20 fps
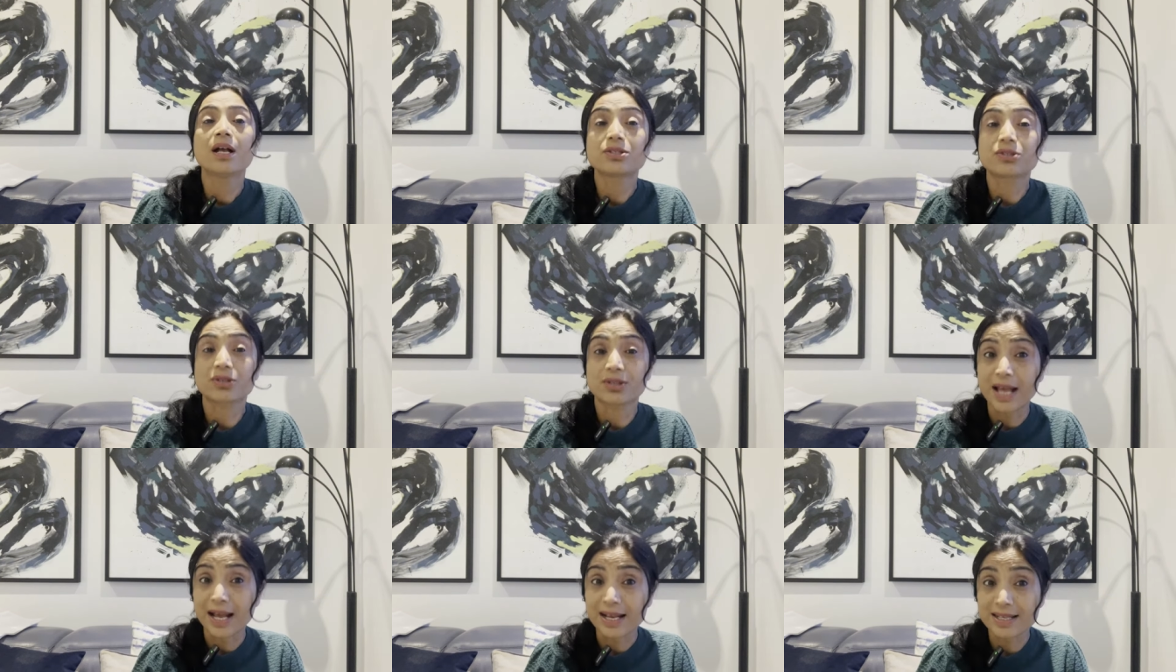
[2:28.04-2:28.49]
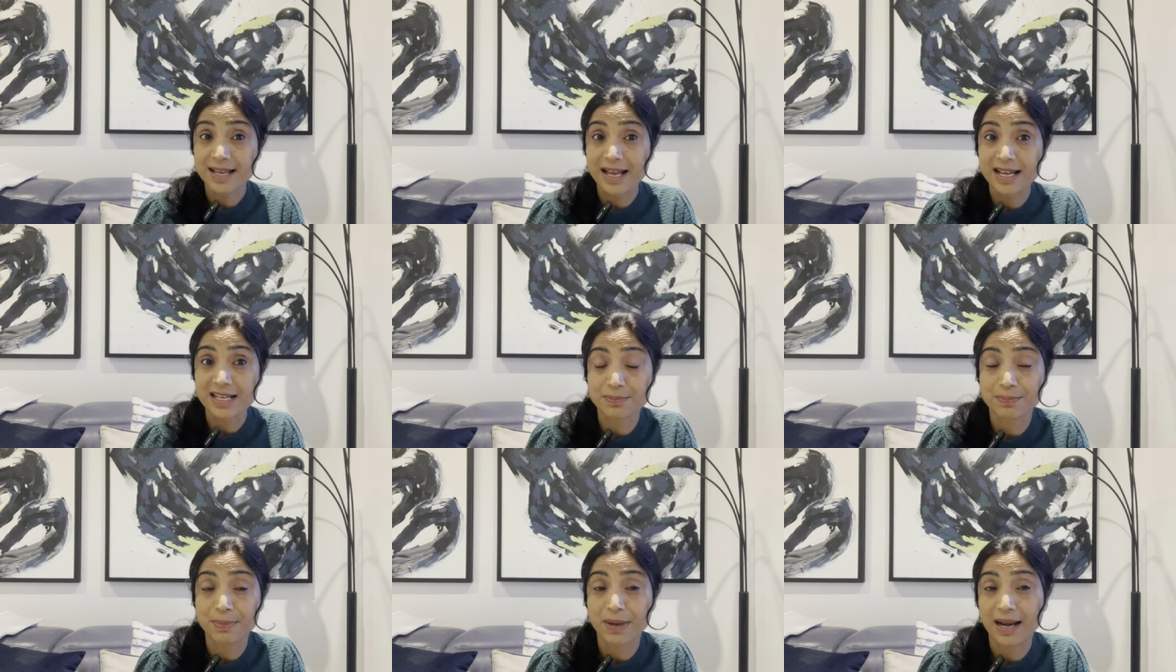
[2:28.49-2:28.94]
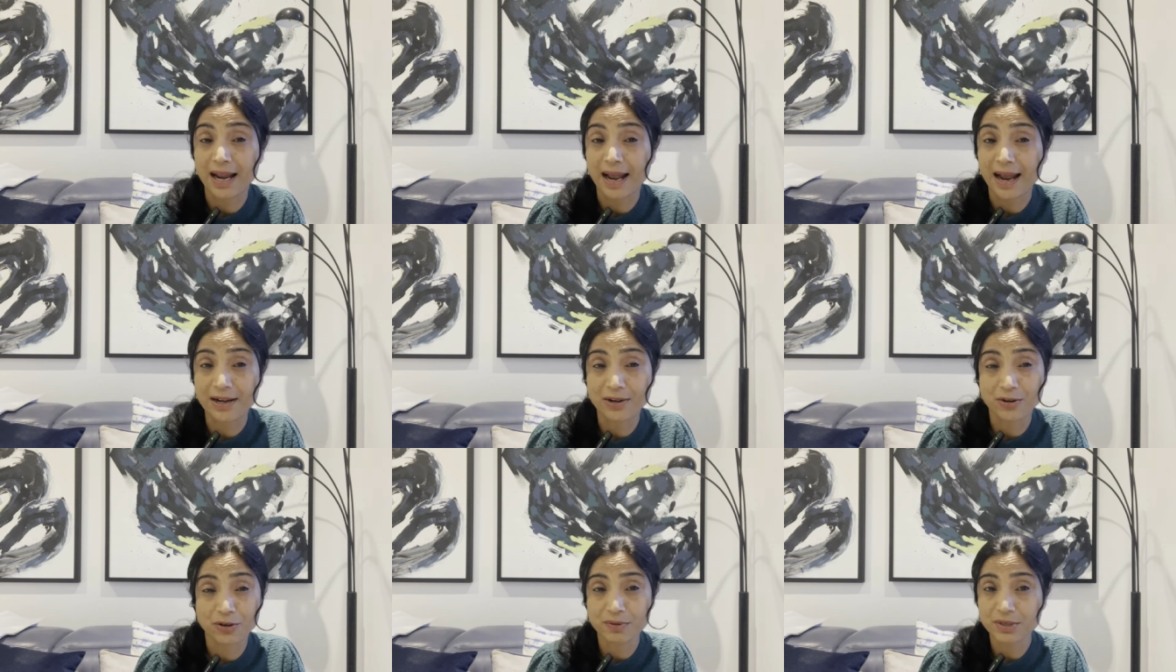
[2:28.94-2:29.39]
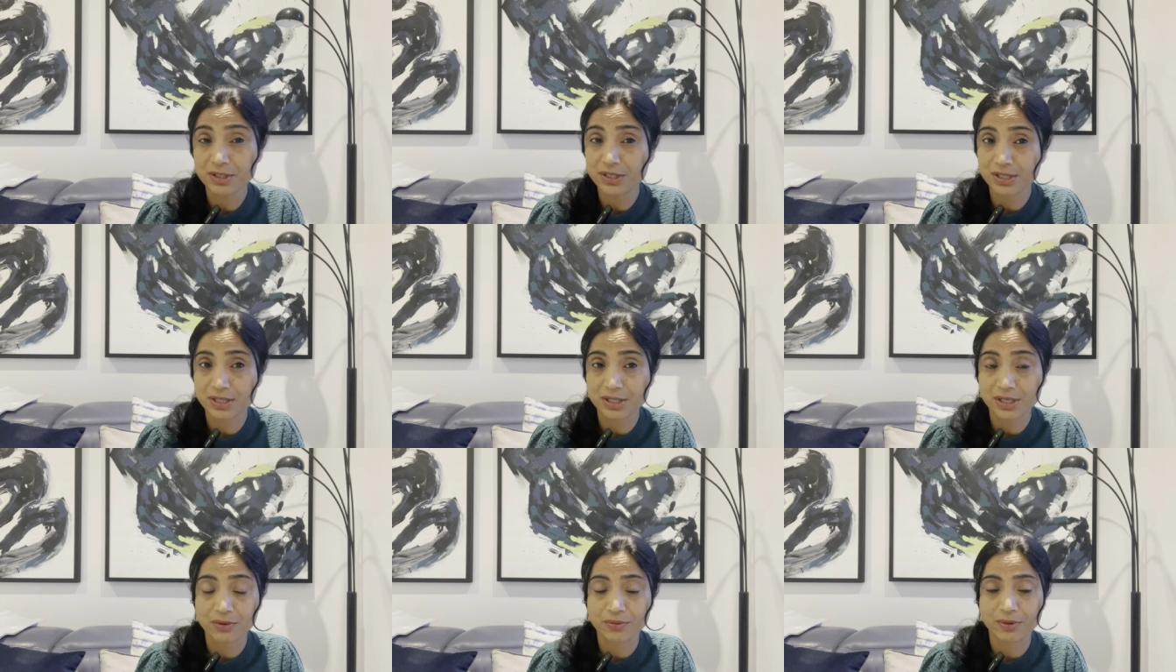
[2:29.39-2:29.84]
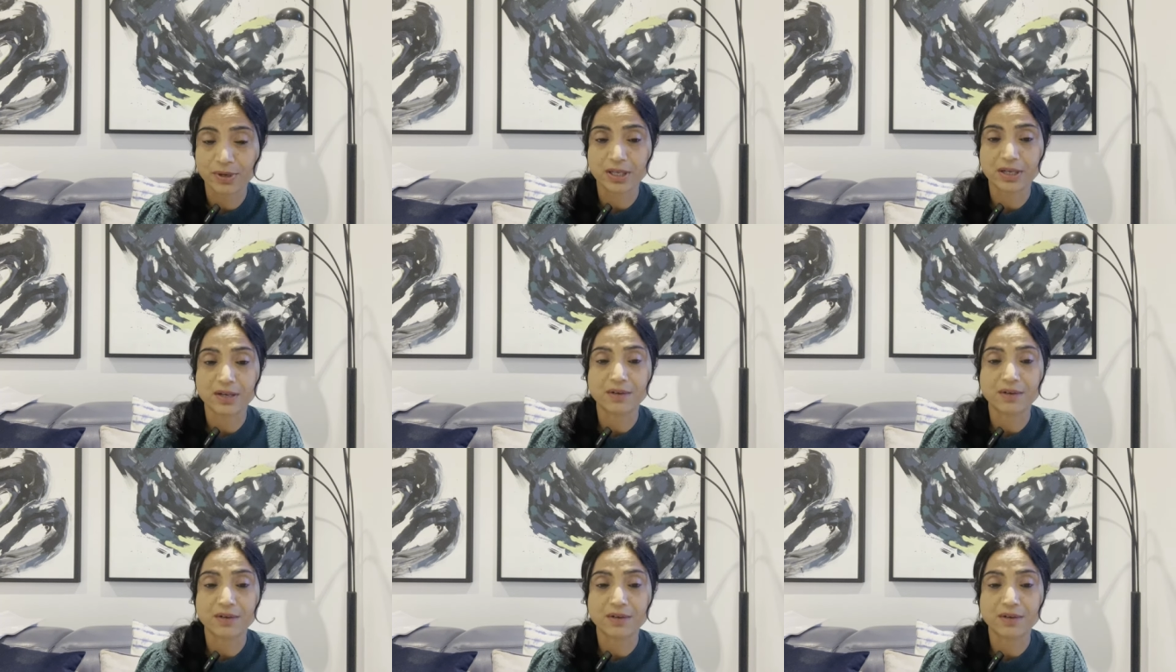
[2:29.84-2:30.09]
so that's SBAR handover just a quick